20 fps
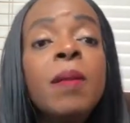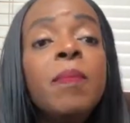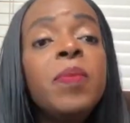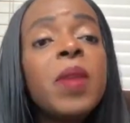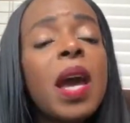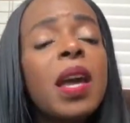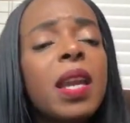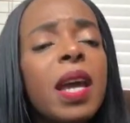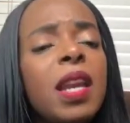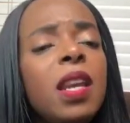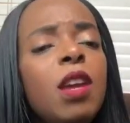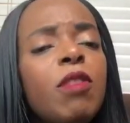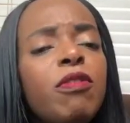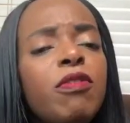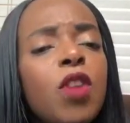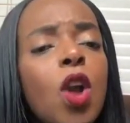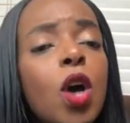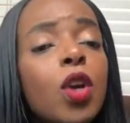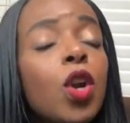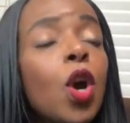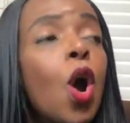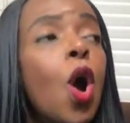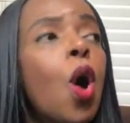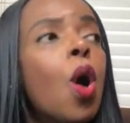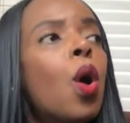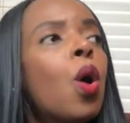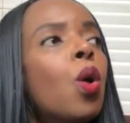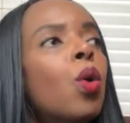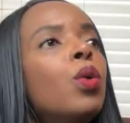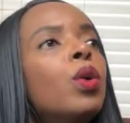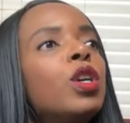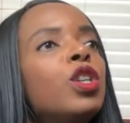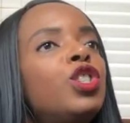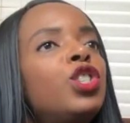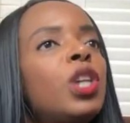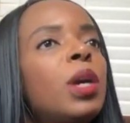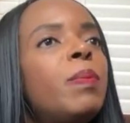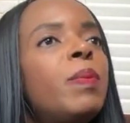and if not ownership,